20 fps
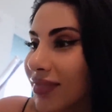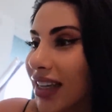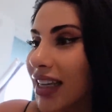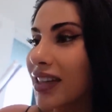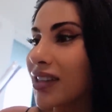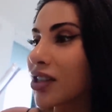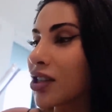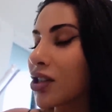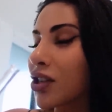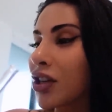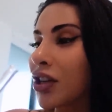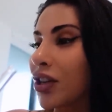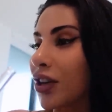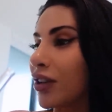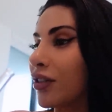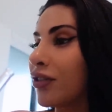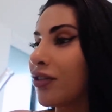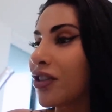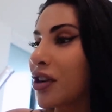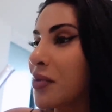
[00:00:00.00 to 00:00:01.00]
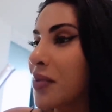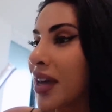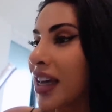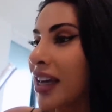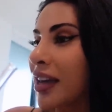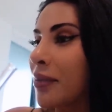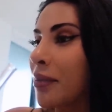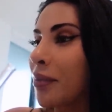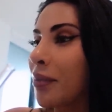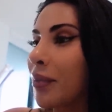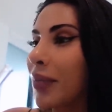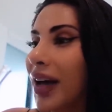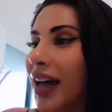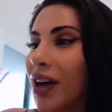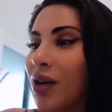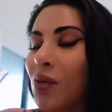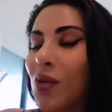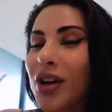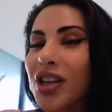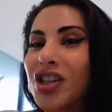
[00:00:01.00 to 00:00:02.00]
it's good for me,
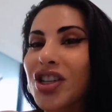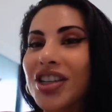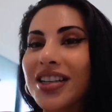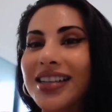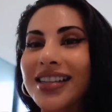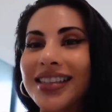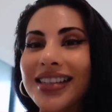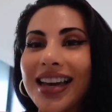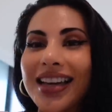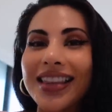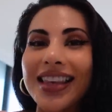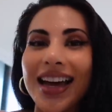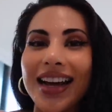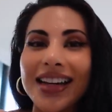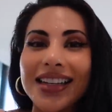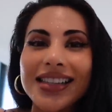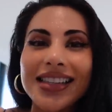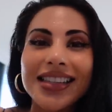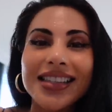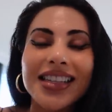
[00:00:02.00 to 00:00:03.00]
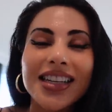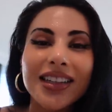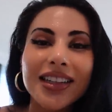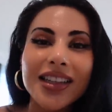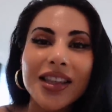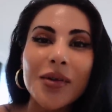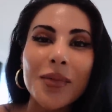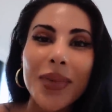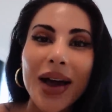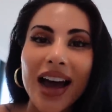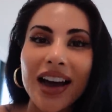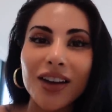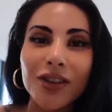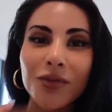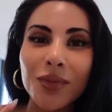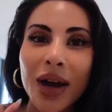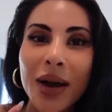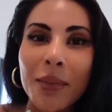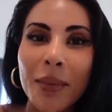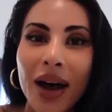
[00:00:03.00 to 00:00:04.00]
but when she said that, it's still in the back of
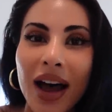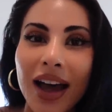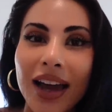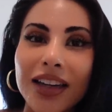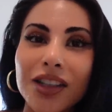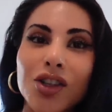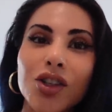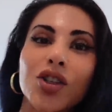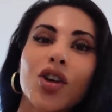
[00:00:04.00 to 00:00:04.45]
my mind.